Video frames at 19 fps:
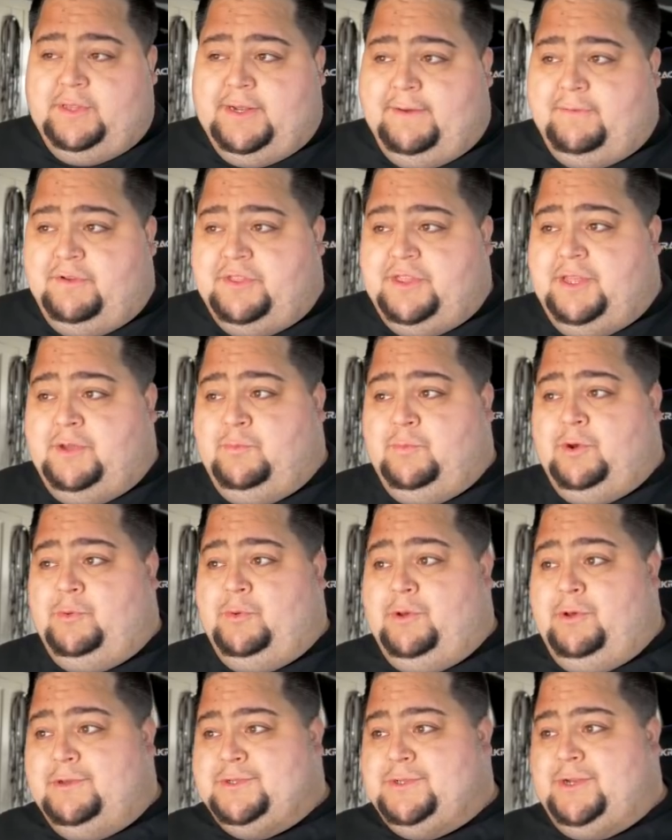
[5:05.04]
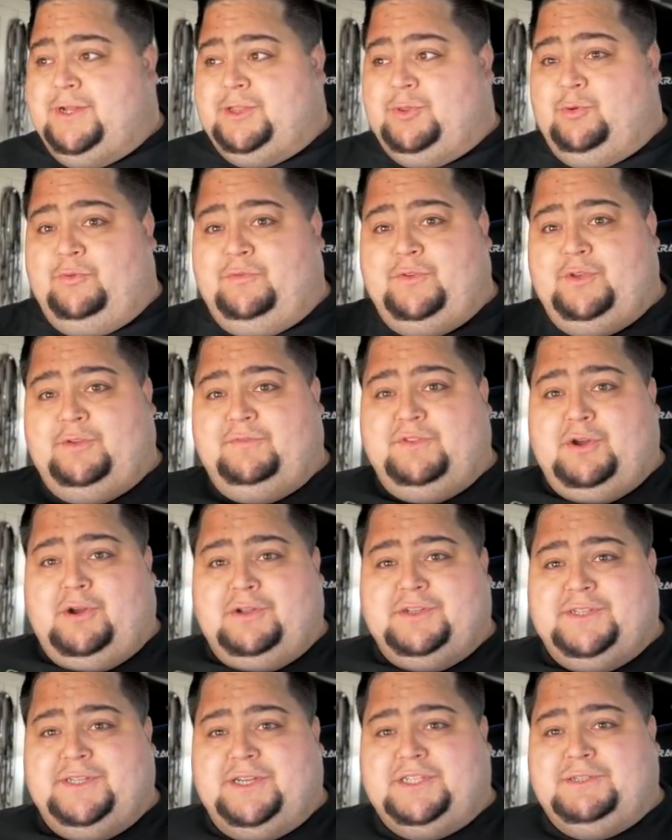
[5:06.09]
and everything, where we also got the reveal of the
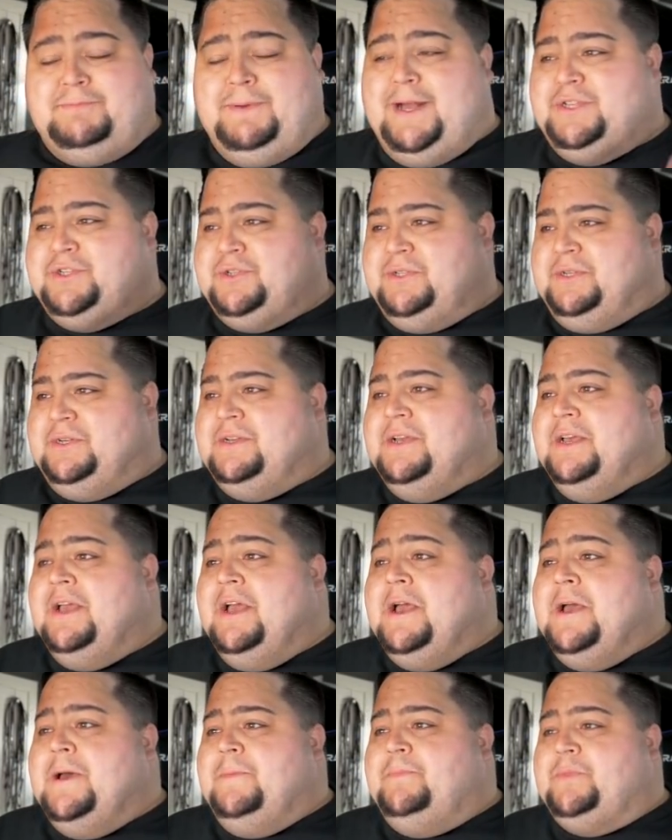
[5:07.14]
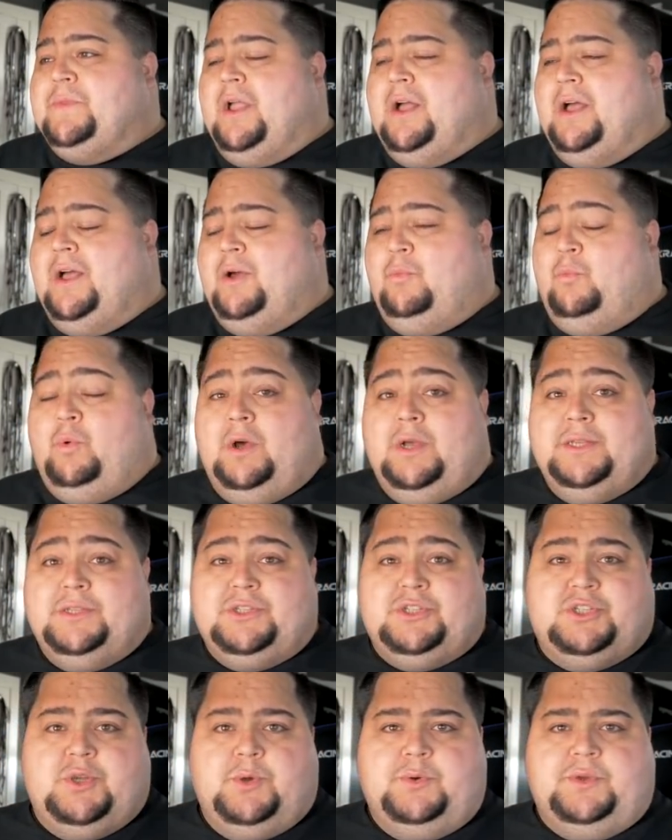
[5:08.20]
RTX spatula, was
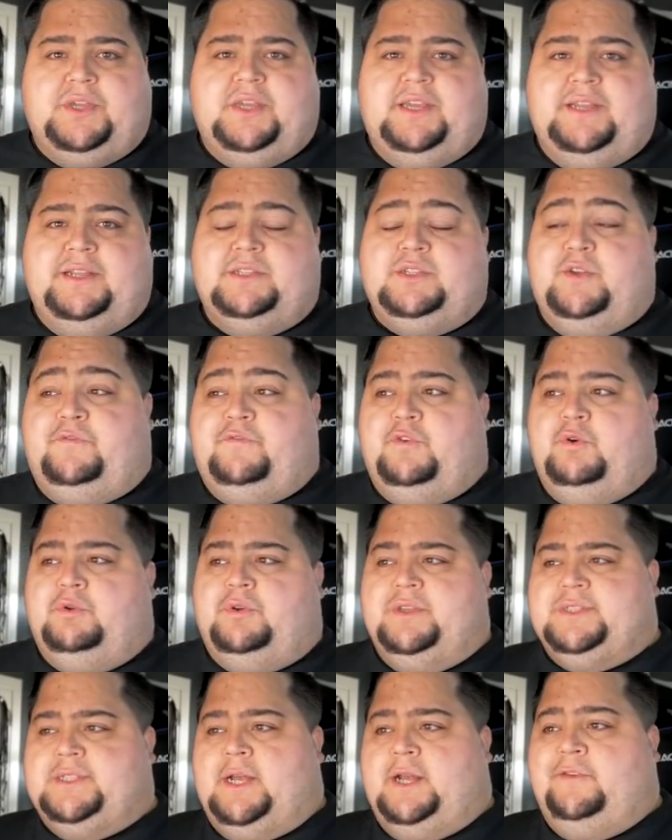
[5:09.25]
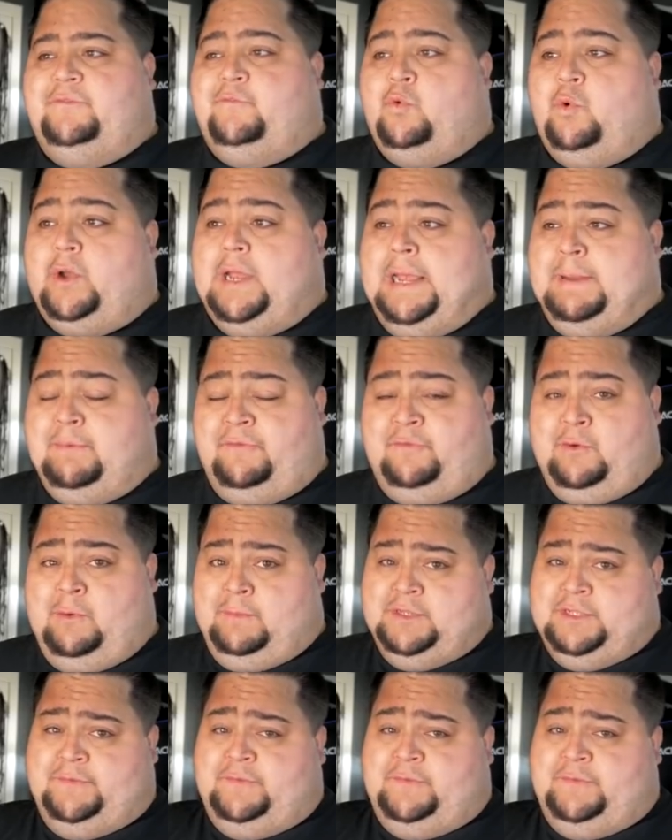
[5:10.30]
so keen to focus on 4K performance.